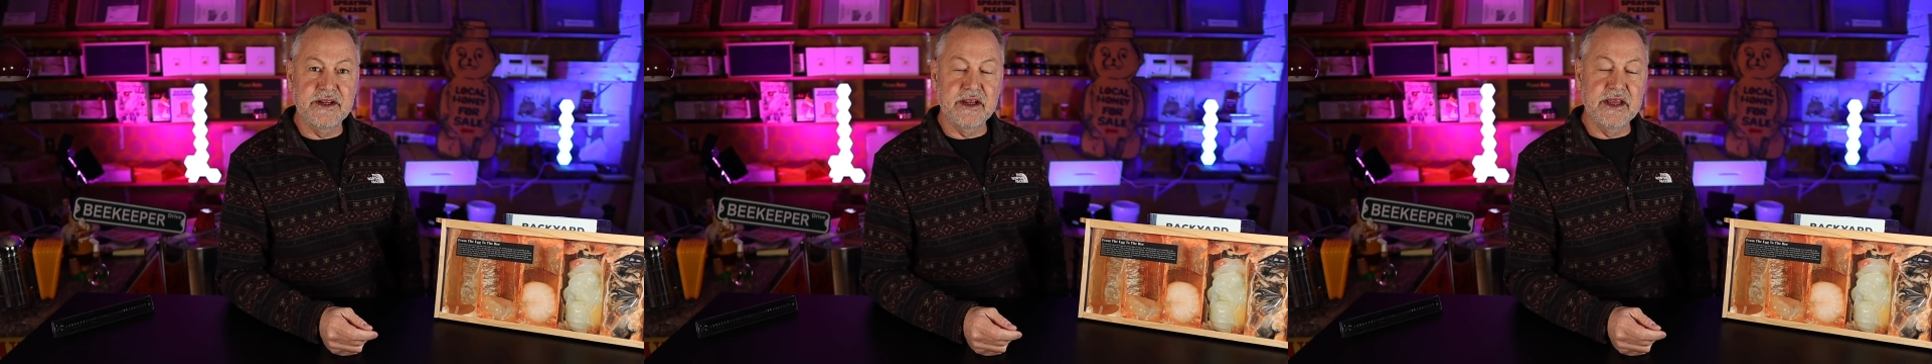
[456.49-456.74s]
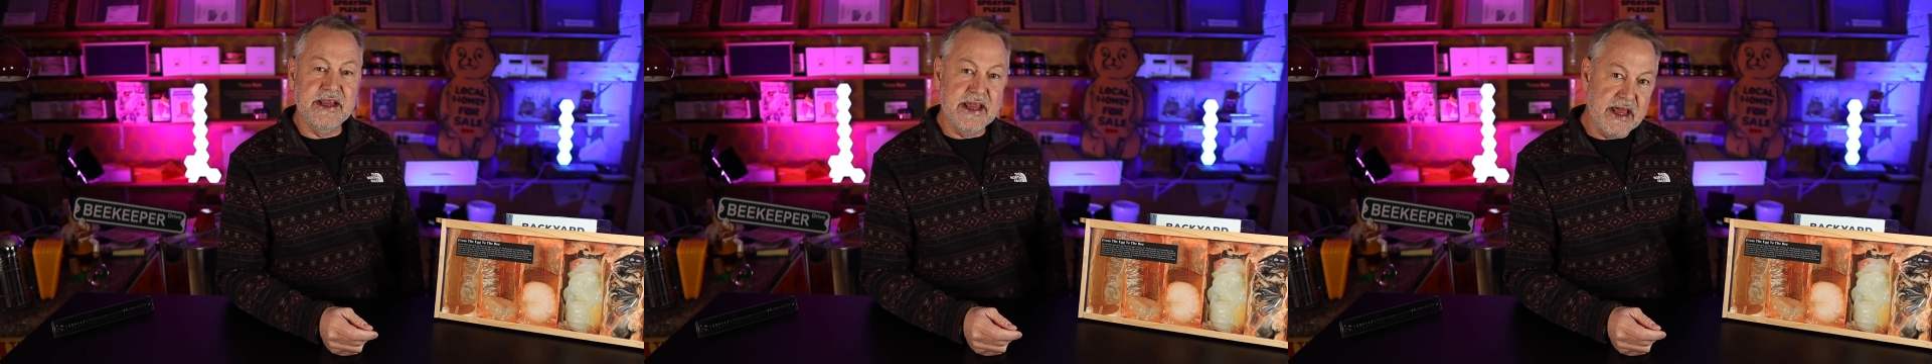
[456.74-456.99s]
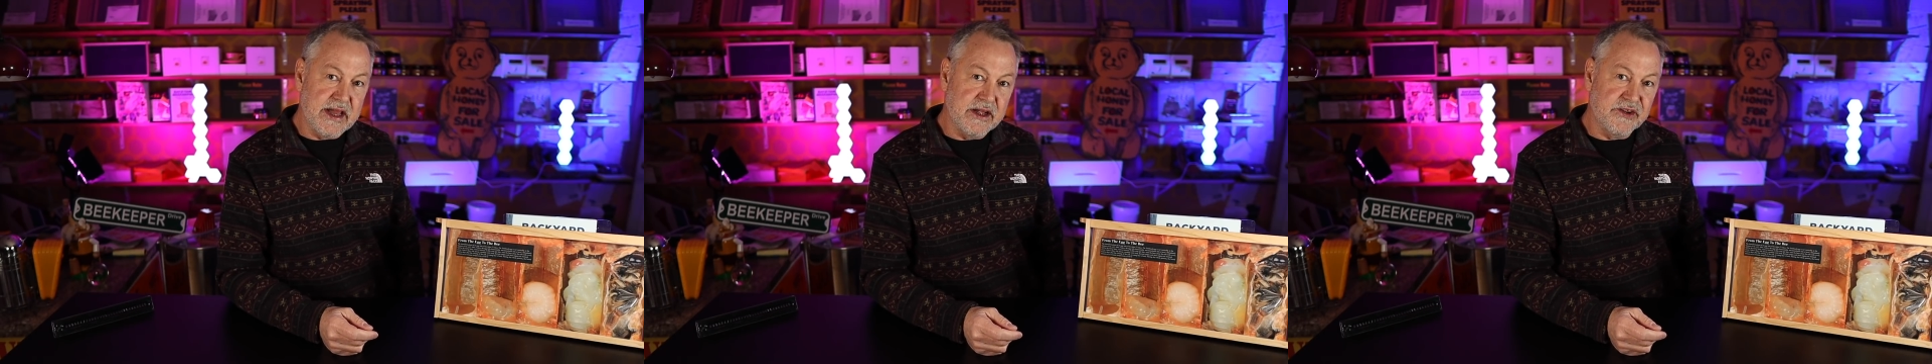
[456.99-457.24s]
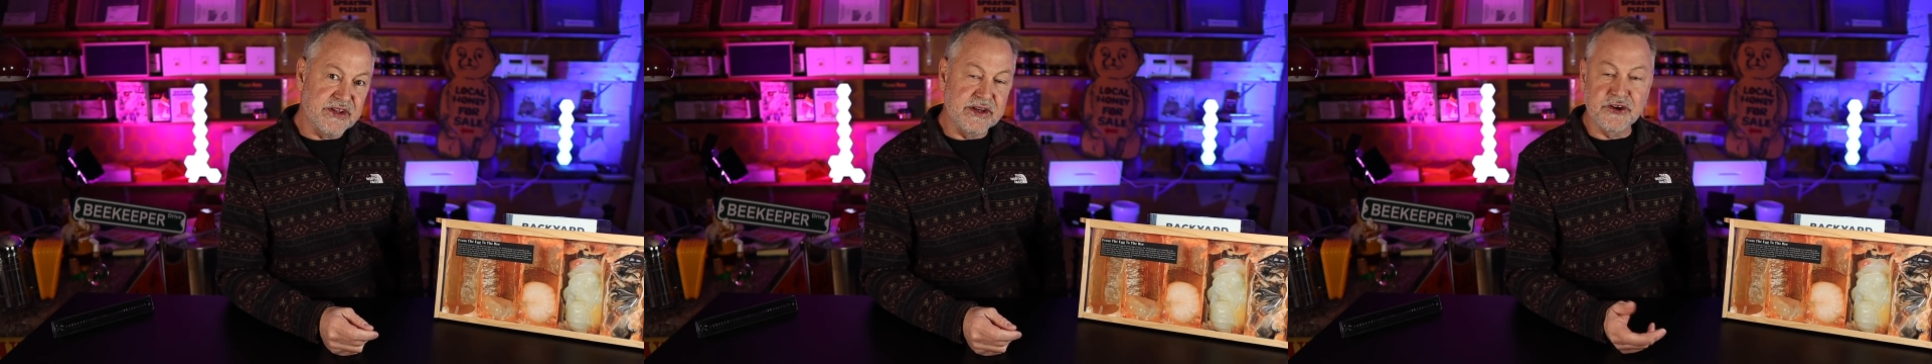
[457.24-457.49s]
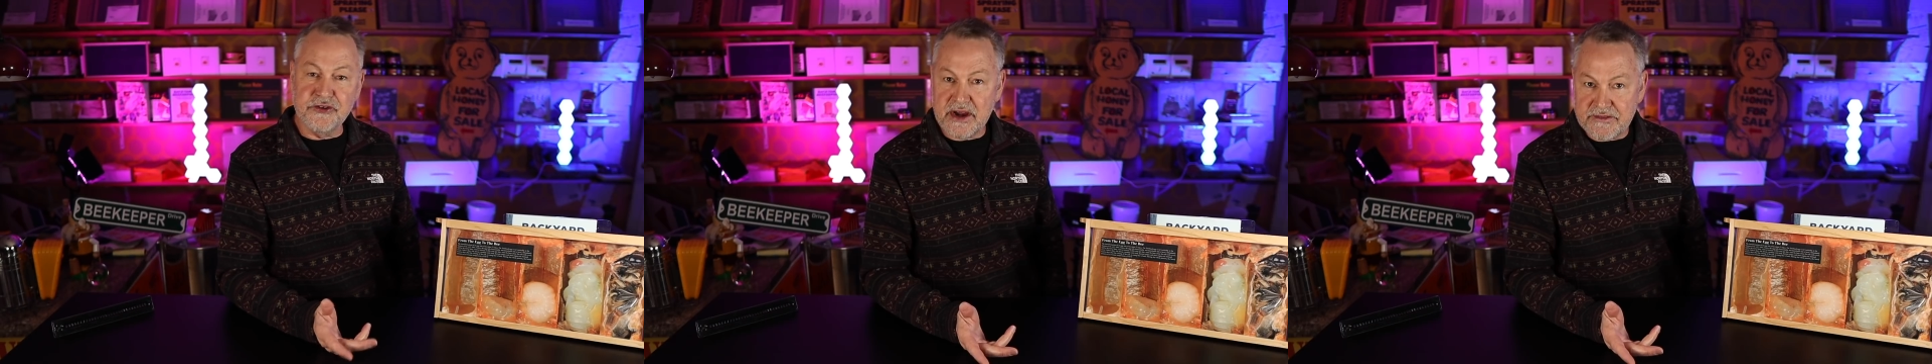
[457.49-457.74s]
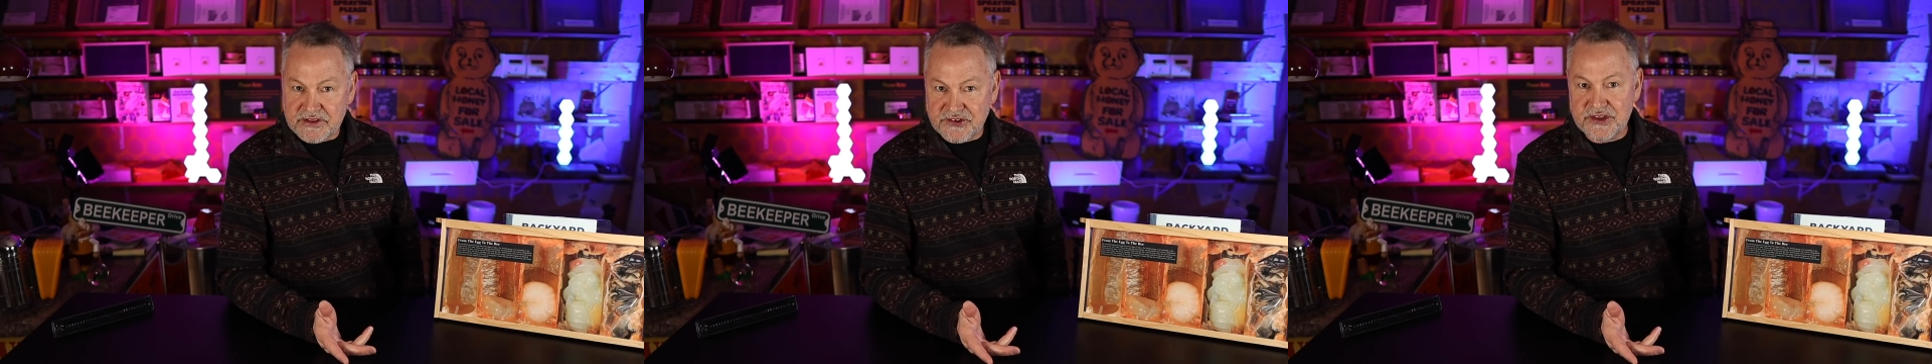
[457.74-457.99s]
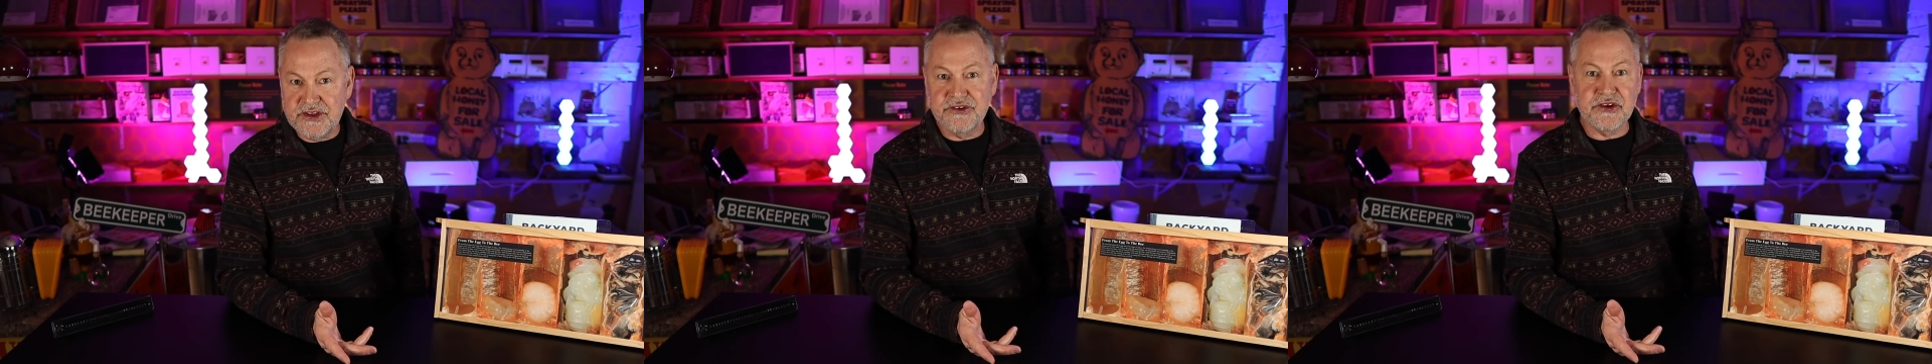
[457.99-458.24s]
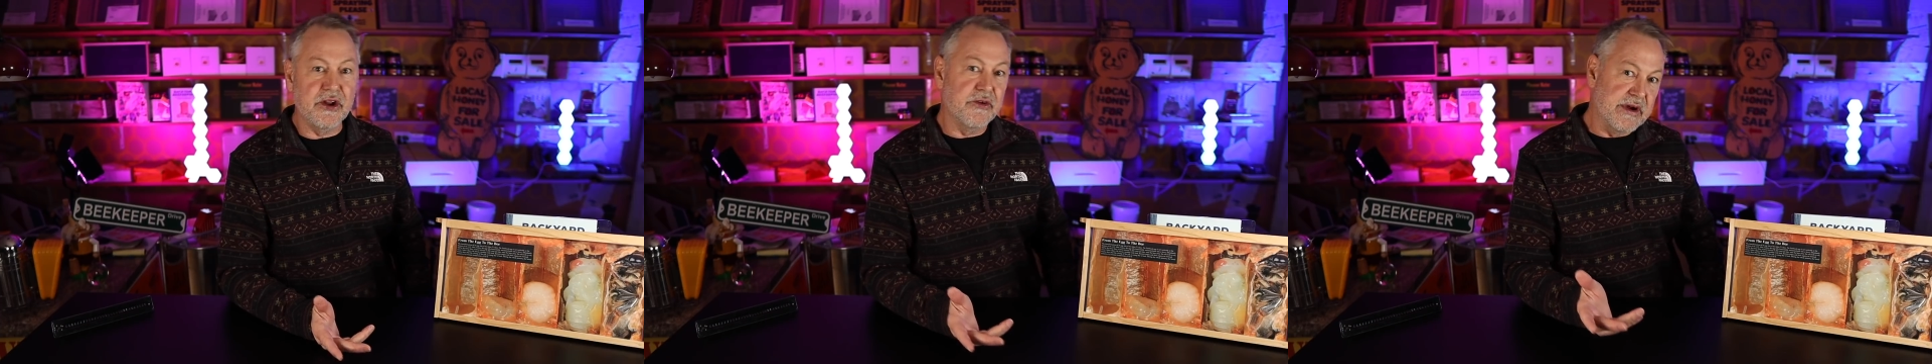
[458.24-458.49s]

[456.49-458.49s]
to lay eggs in crevices all